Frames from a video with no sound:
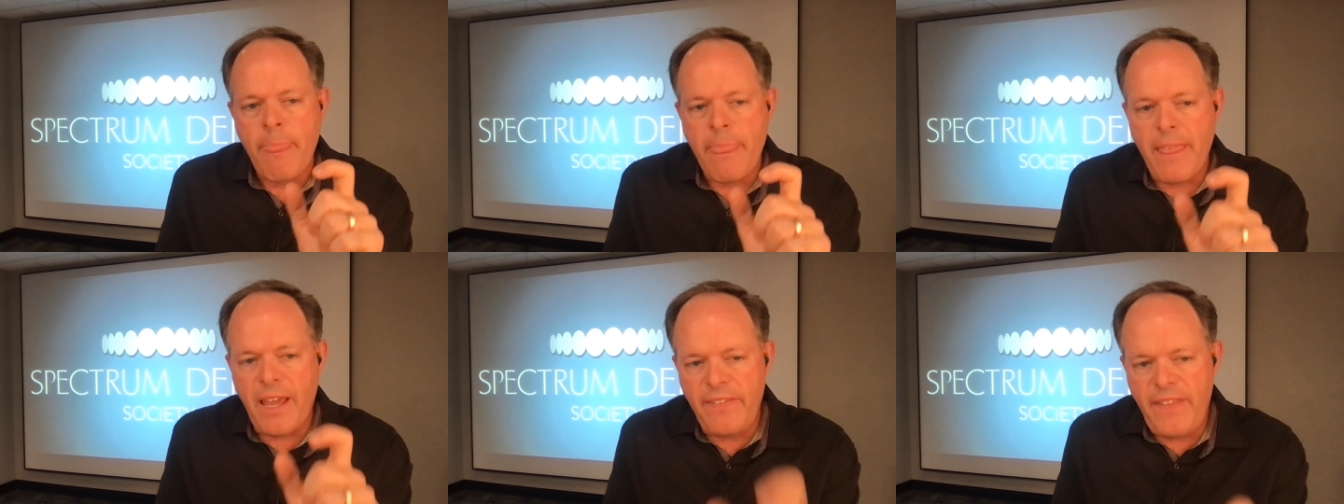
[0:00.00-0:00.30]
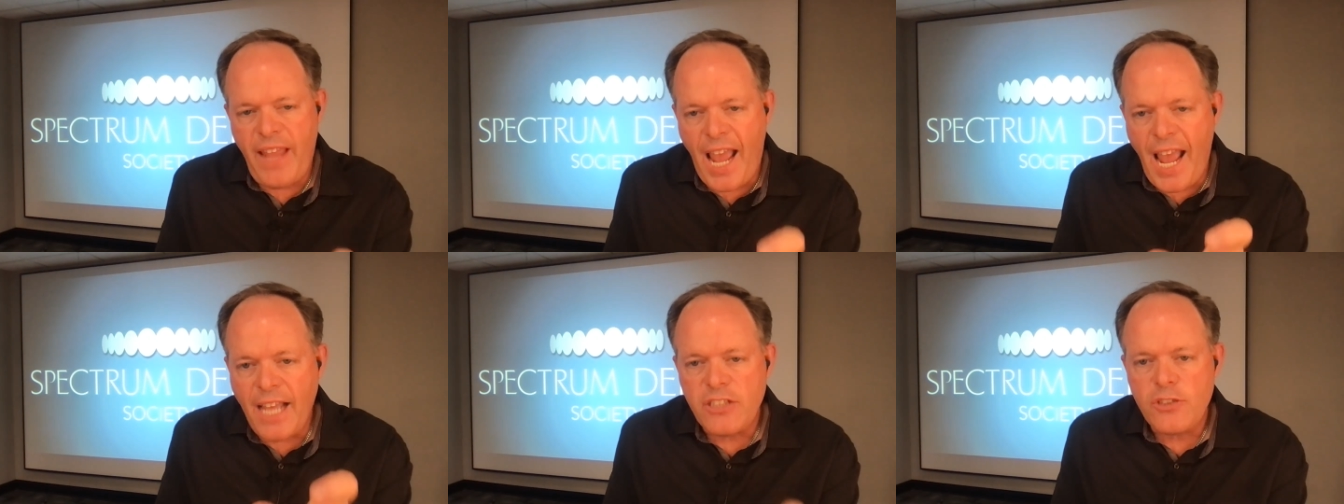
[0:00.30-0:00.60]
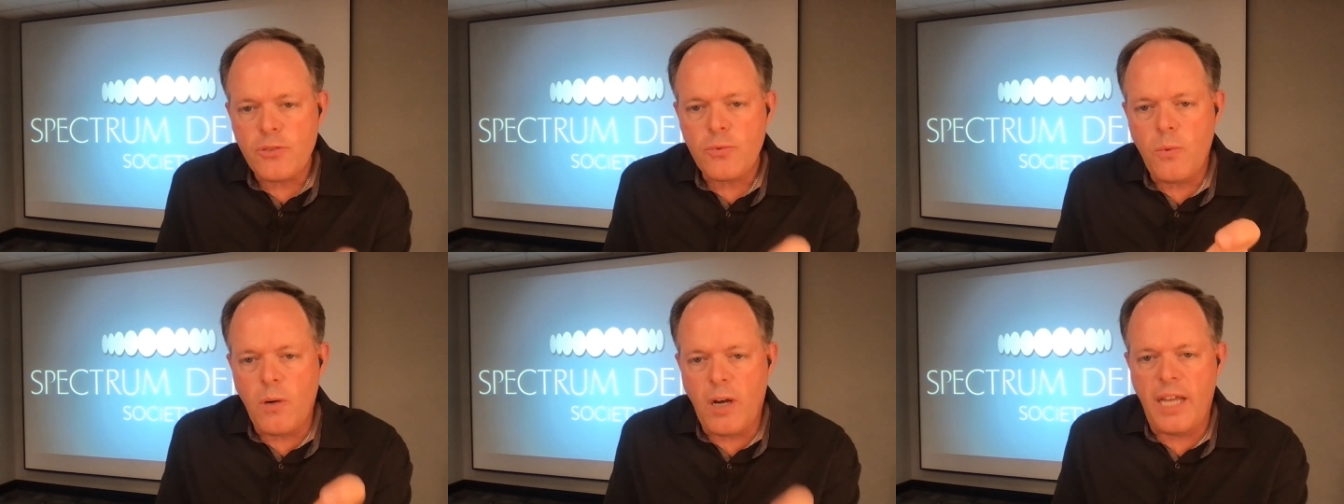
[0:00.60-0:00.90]
And
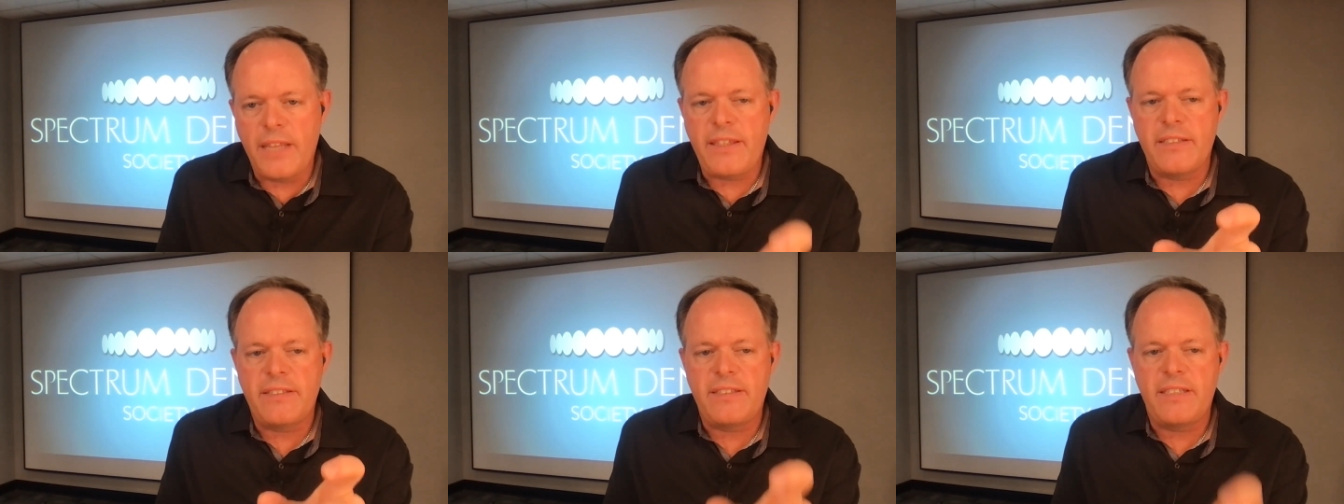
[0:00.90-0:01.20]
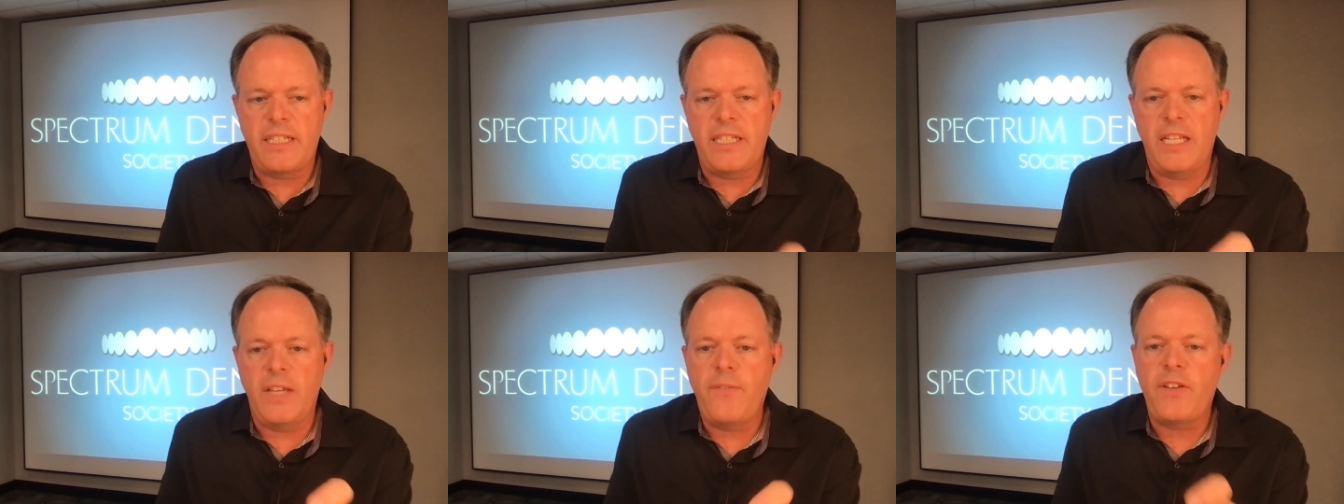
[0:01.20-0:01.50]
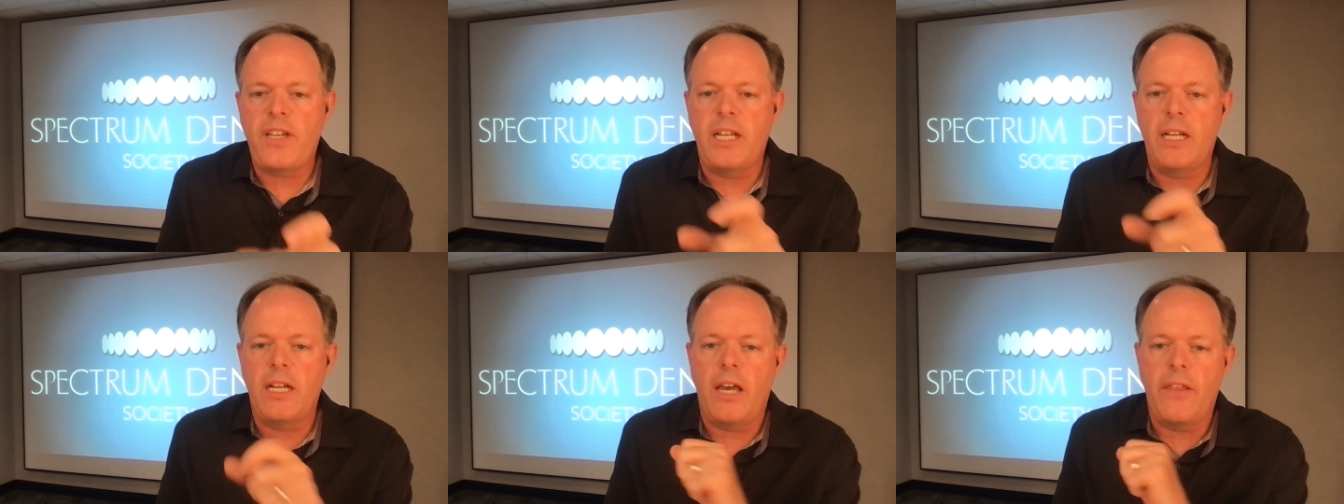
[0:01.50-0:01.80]
that's what the
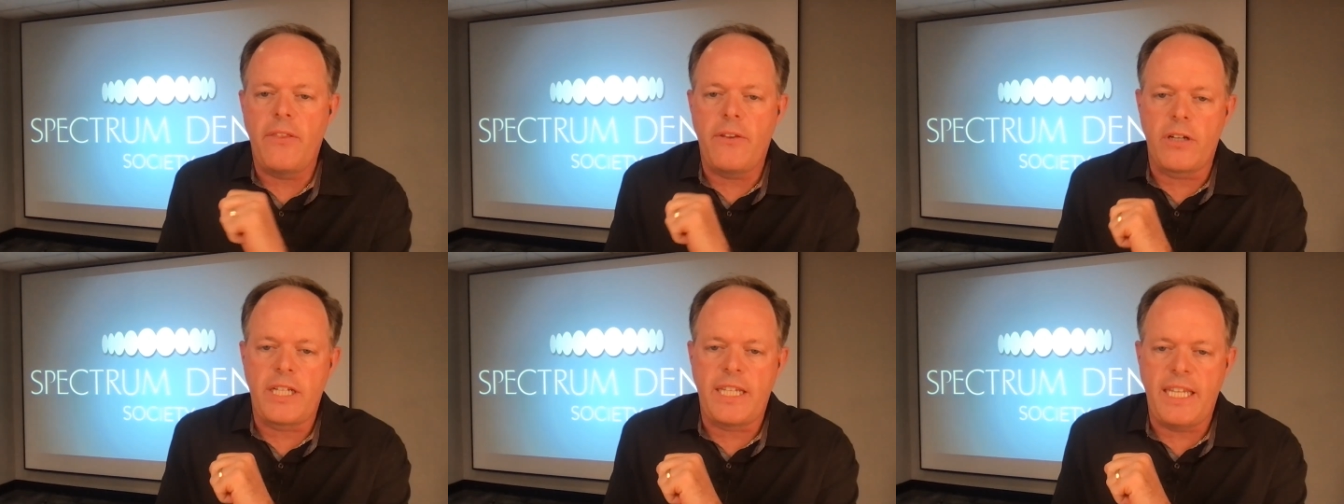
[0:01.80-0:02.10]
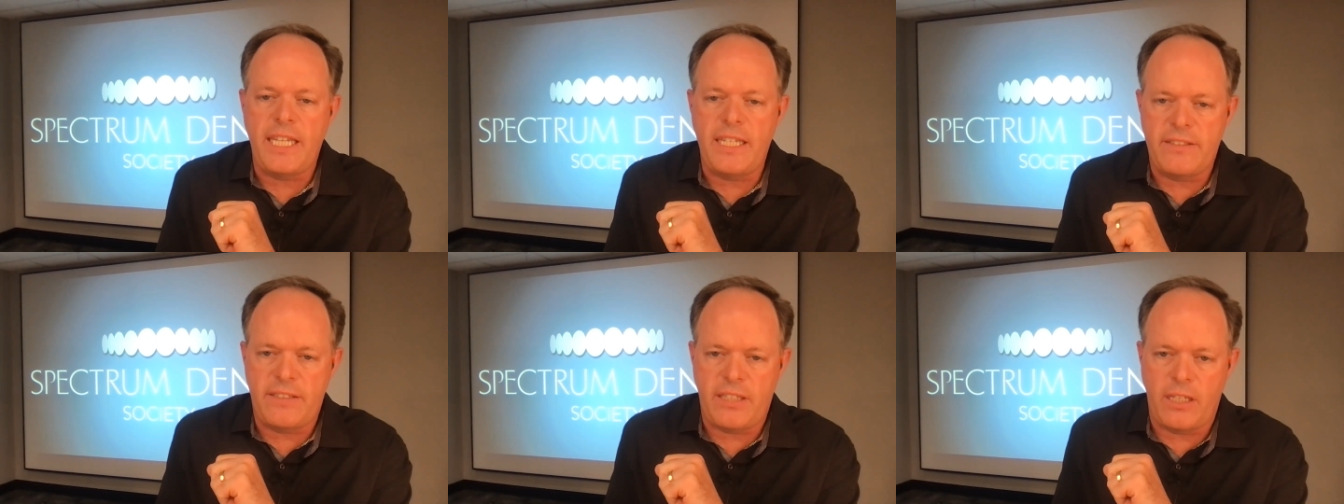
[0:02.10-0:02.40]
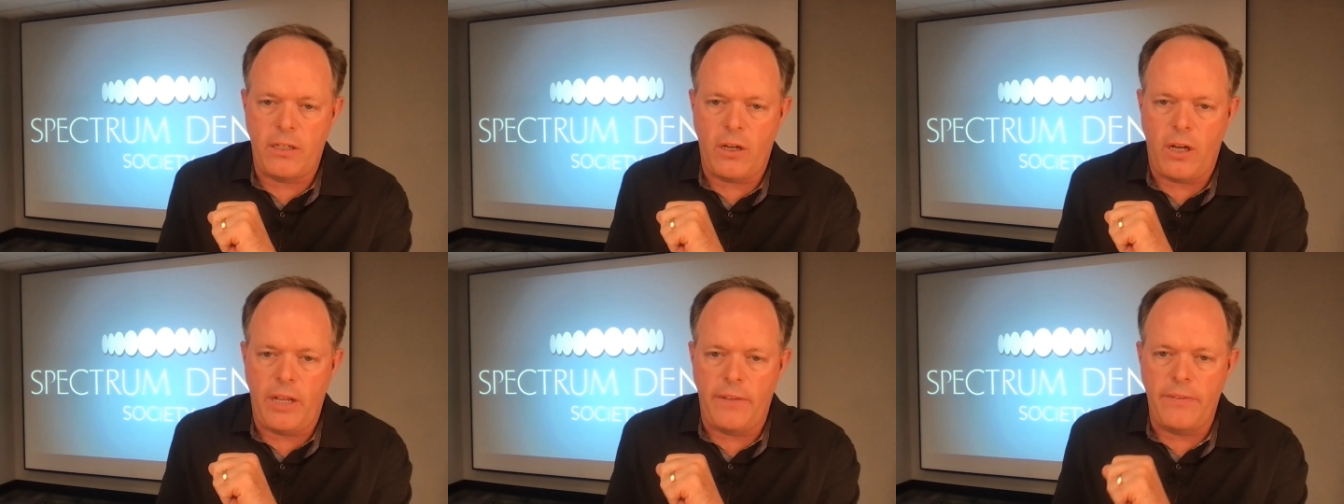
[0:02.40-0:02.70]
significant other keys
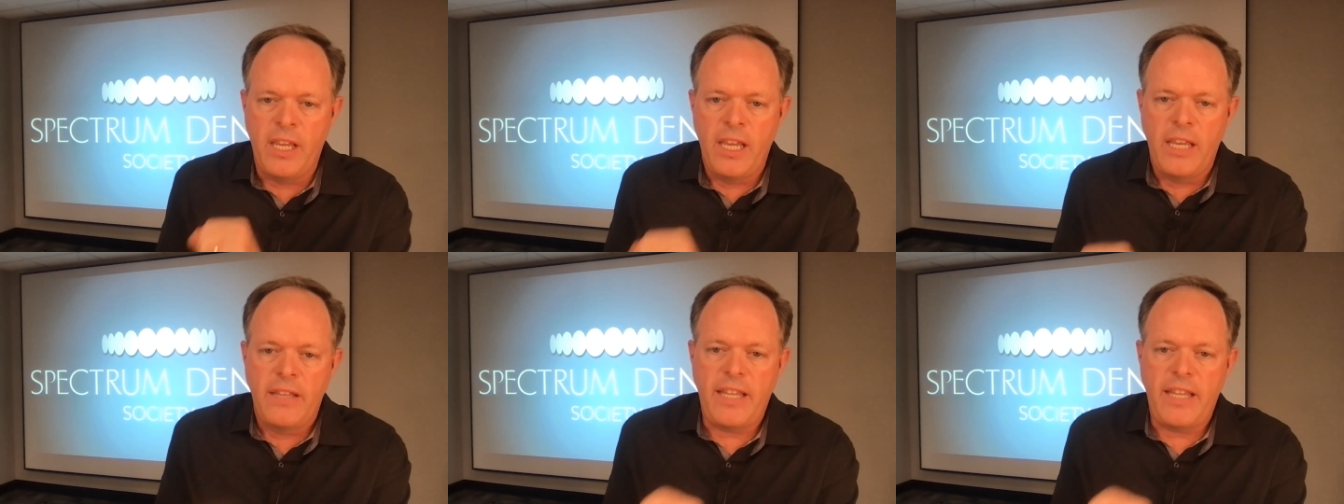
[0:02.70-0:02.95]
in on.